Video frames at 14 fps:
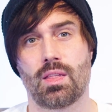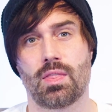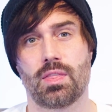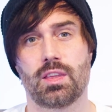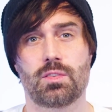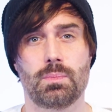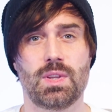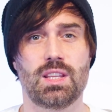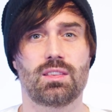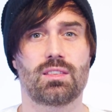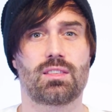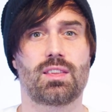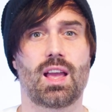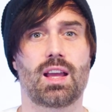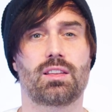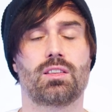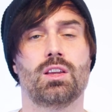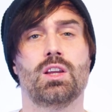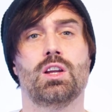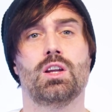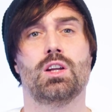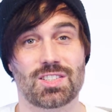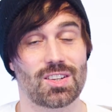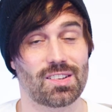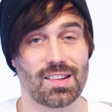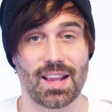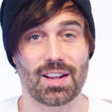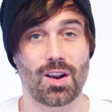This means that,
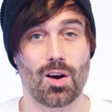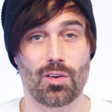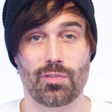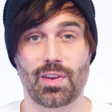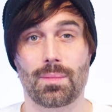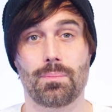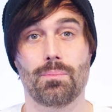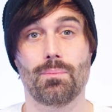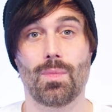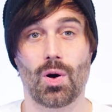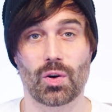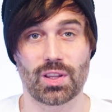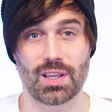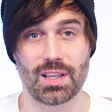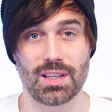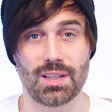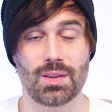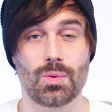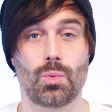just like our verb manquer,